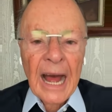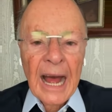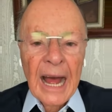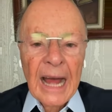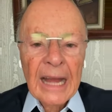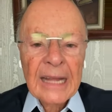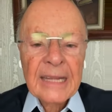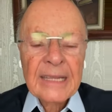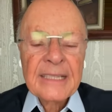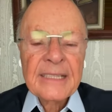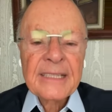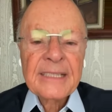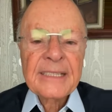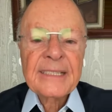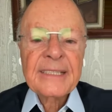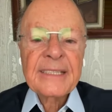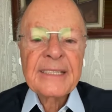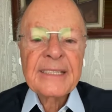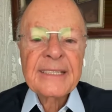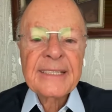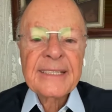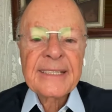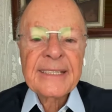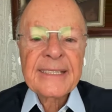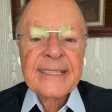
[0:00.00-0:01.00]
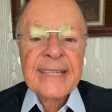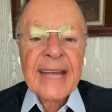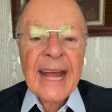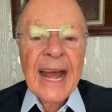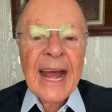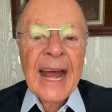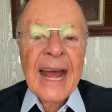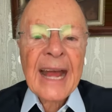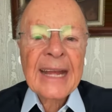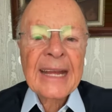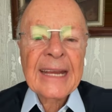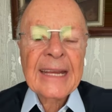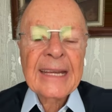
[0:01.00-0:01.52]
There has to be
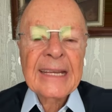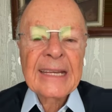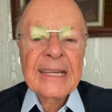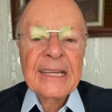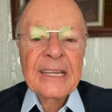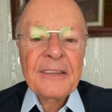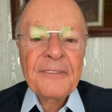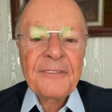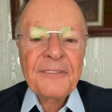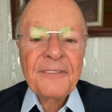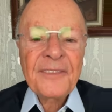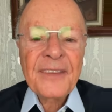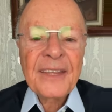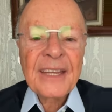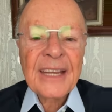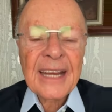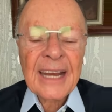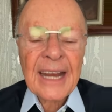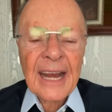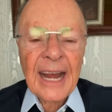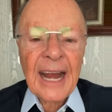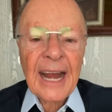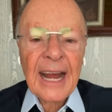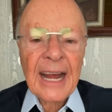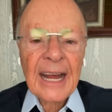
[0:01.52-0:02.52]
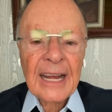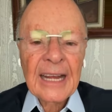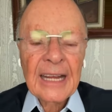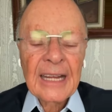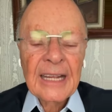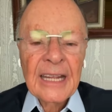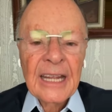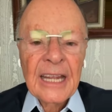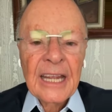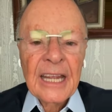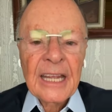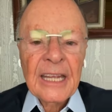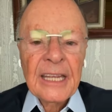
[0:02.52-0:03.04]
sacrifice.
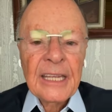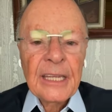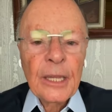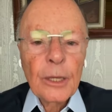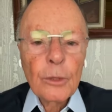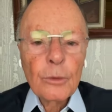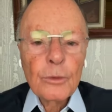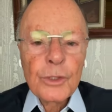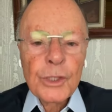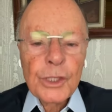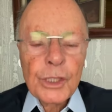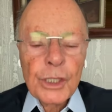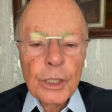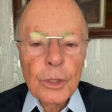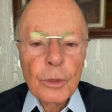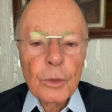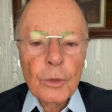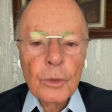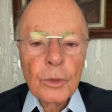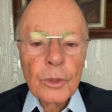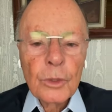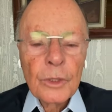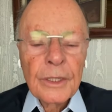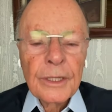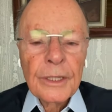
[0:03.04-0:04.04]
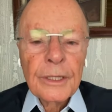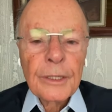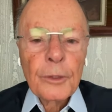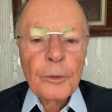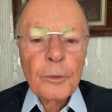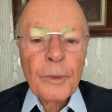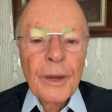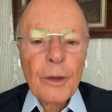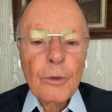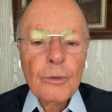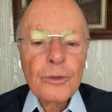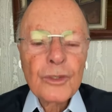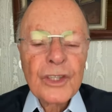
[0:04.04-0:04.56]
And I say it,
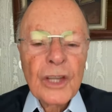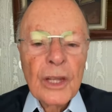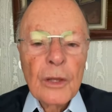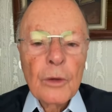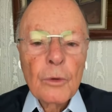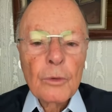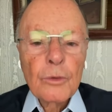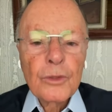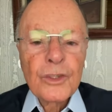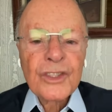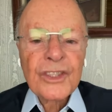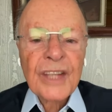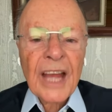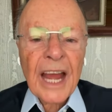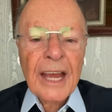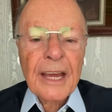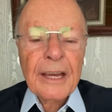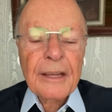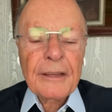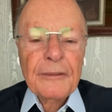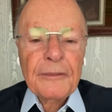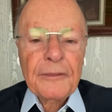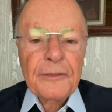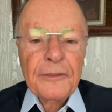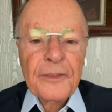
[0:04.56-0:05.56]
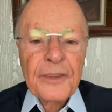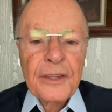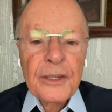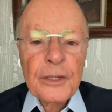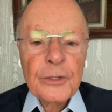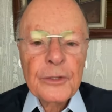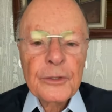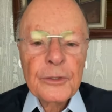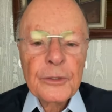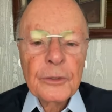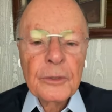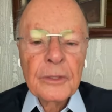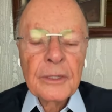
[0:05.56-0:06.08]
not as a
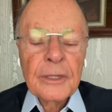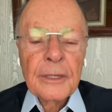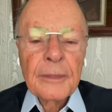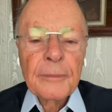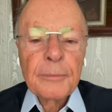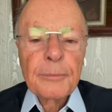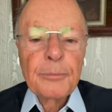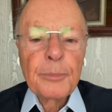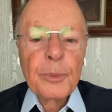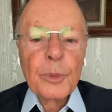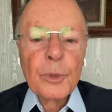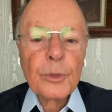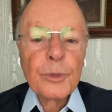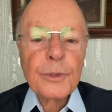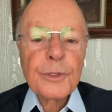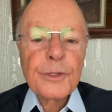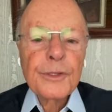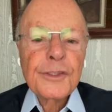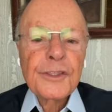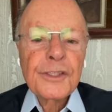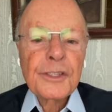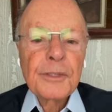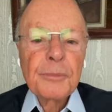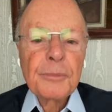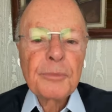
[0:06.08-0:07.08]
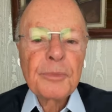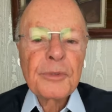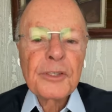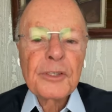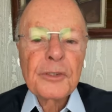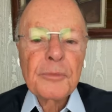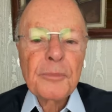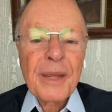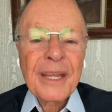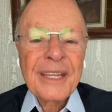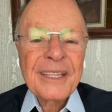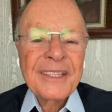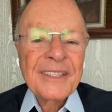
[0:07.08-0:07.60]
pure,
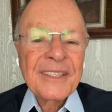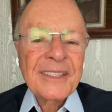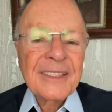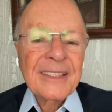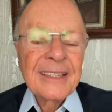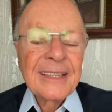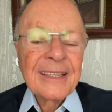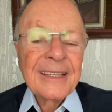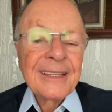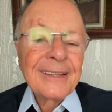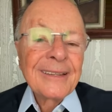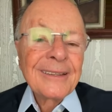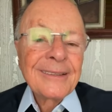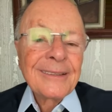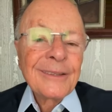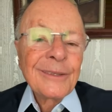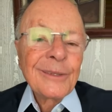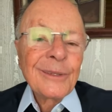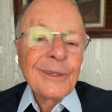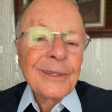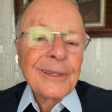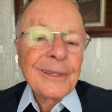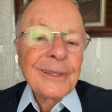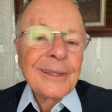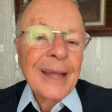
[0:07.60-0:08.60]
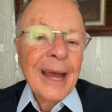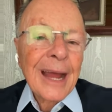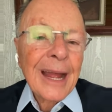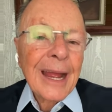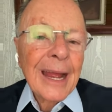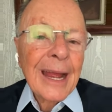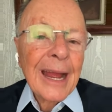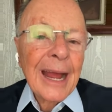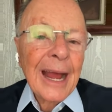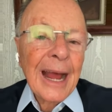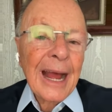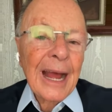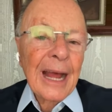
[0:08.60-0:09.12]
let's say,
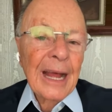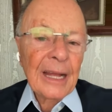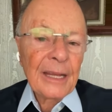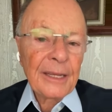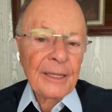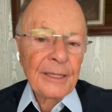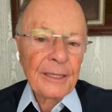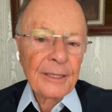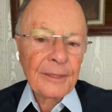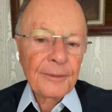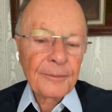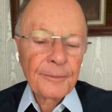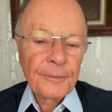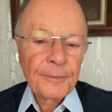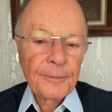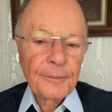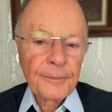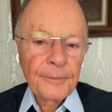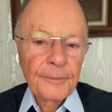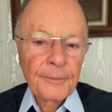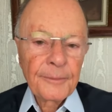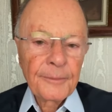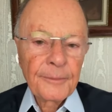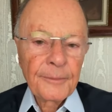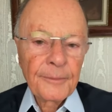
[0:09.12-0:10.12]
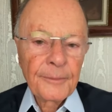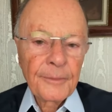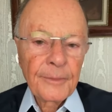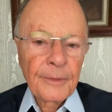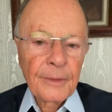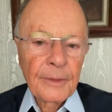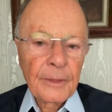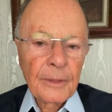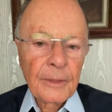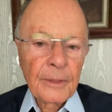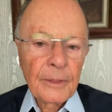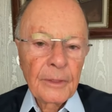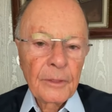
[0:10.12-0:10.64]
sacrifice of the flesh
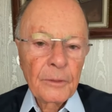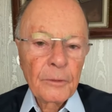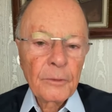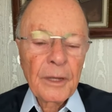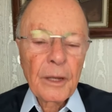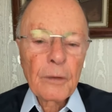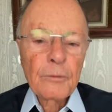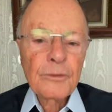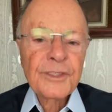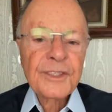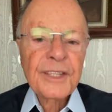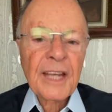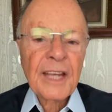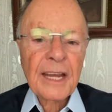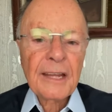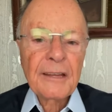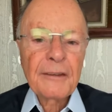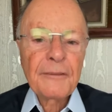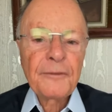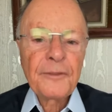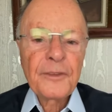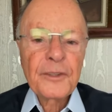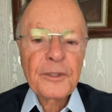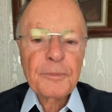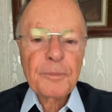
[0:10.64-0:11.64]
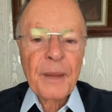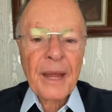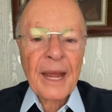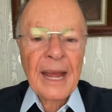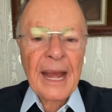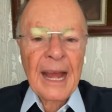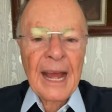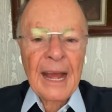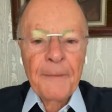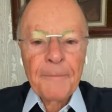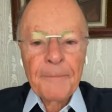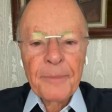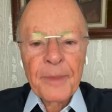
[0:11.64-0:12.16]
only. It's not
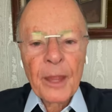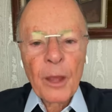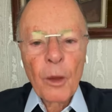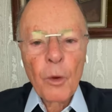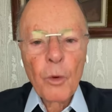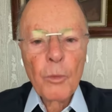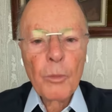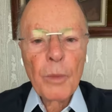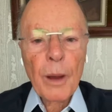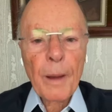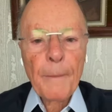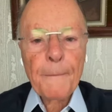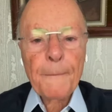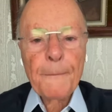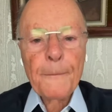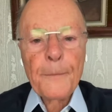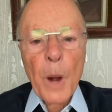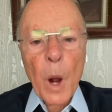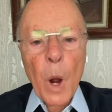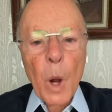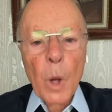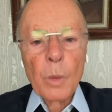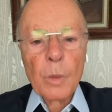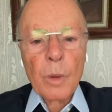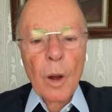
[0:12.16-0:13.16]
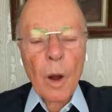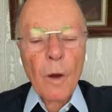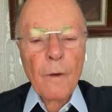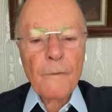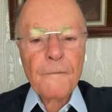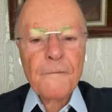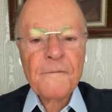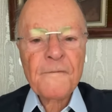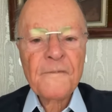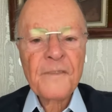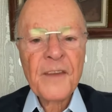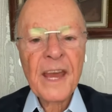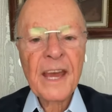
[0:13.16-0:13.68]
to get a nice
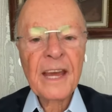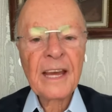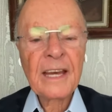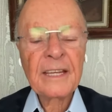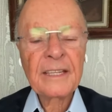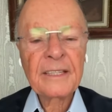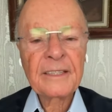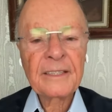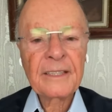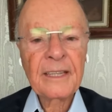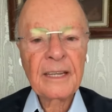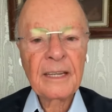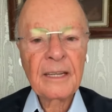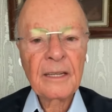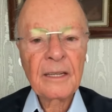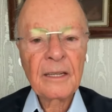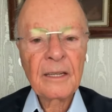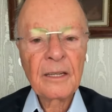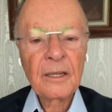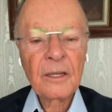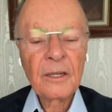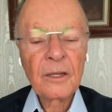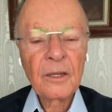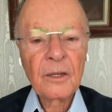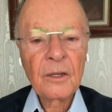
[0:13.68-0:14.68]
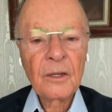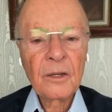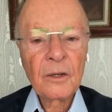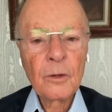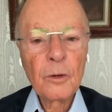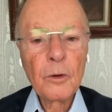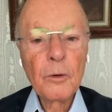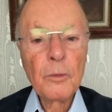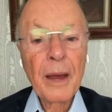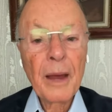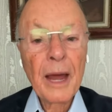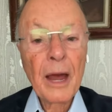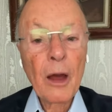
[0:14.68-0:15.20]
amount of offering,
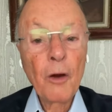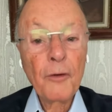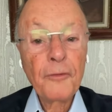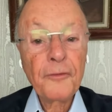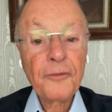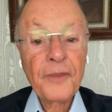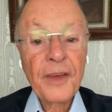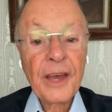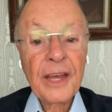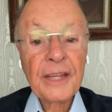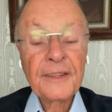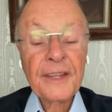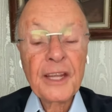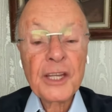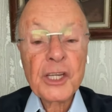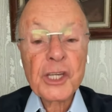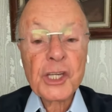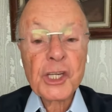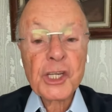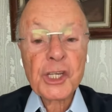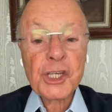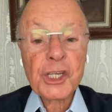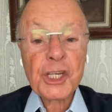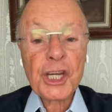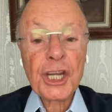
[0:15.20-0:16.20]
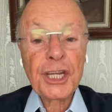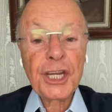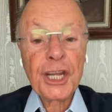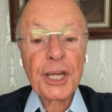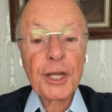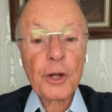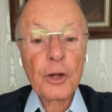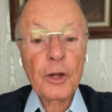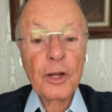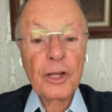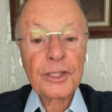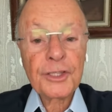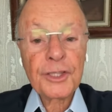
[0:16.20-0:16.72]
a generous
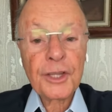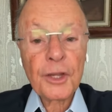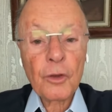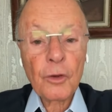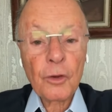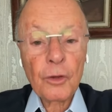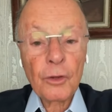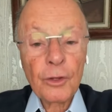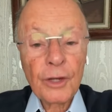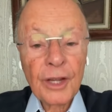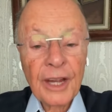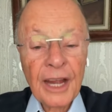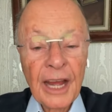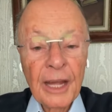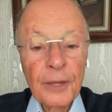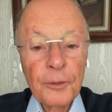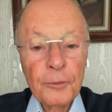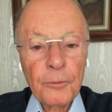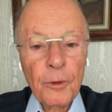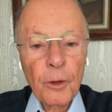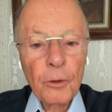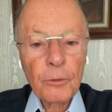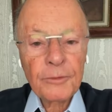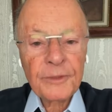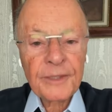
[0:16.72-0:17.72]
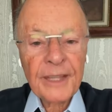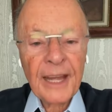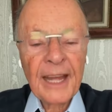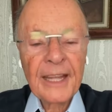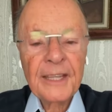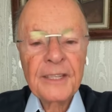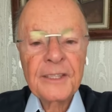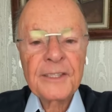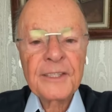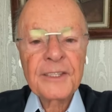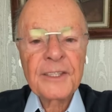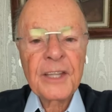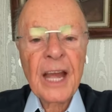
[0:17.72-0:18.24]
amount, and put on the altar and
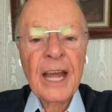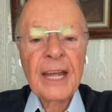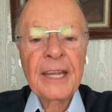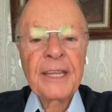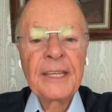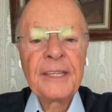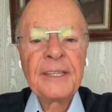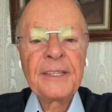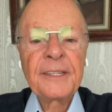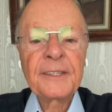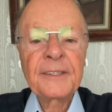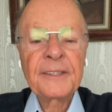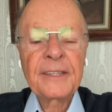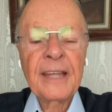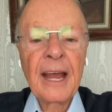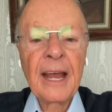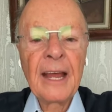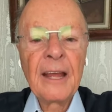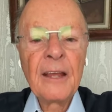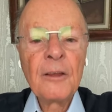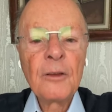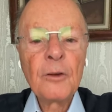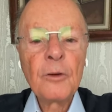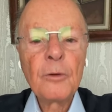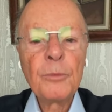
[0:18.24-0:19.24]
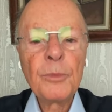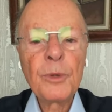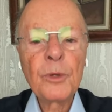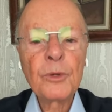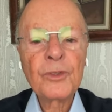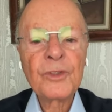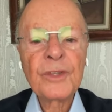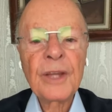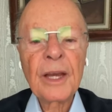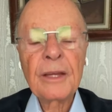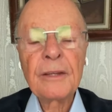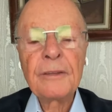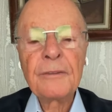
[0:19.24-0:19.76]
say, here's my
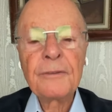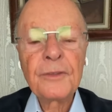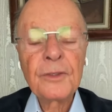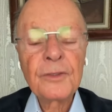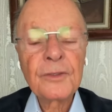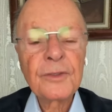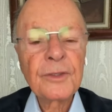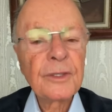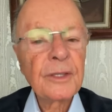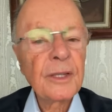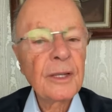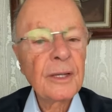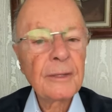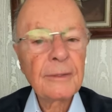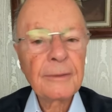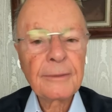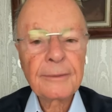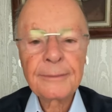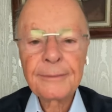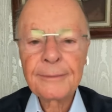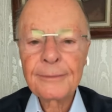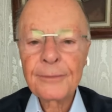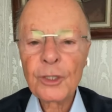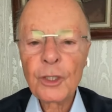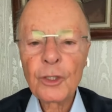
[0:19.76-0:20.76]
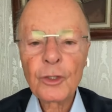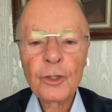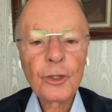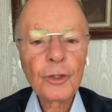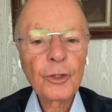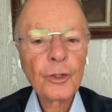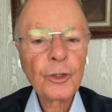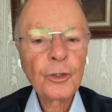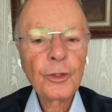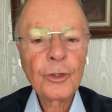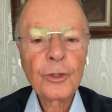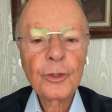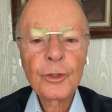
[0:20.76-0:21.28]
sacrifice. No.
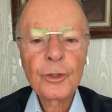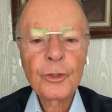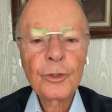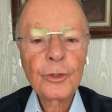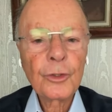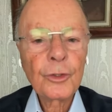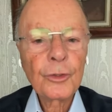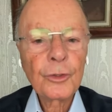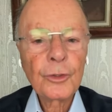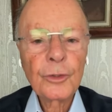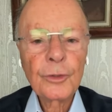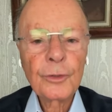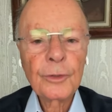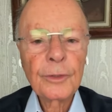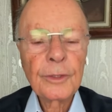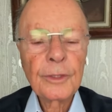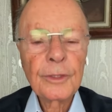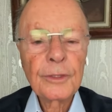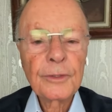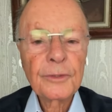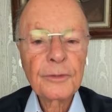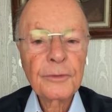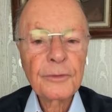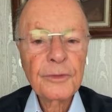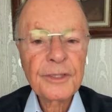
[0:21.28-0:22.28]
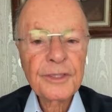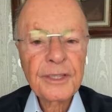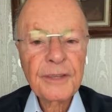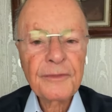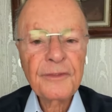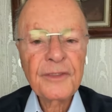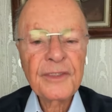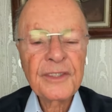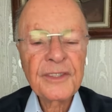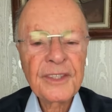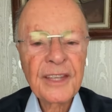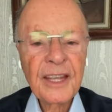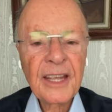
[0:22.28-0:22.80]
If you do that,
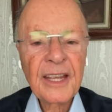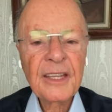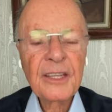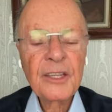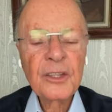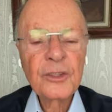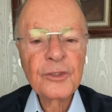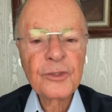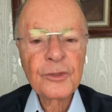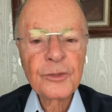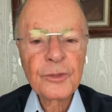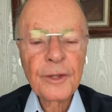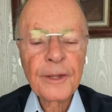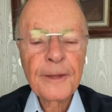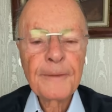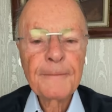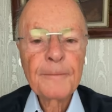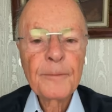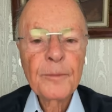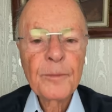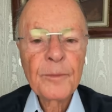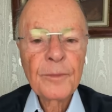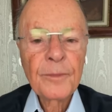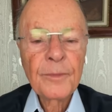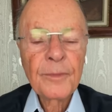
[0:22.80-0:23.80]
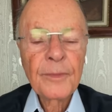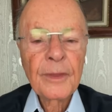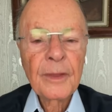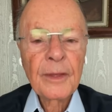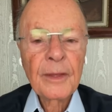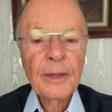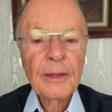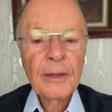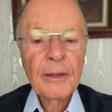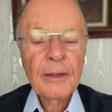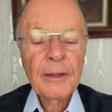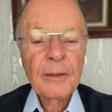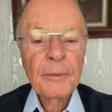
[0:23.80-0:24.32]

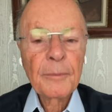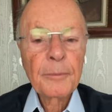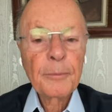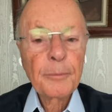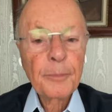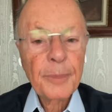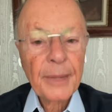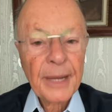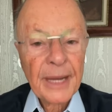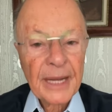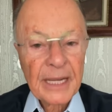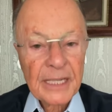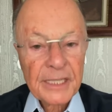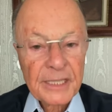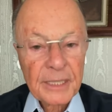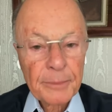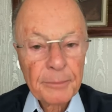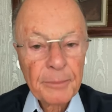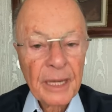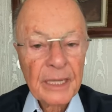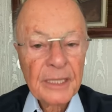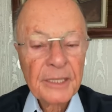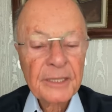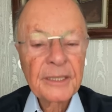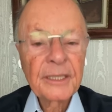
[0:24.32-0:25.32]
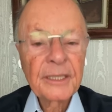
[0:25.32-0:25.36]
pay close attention.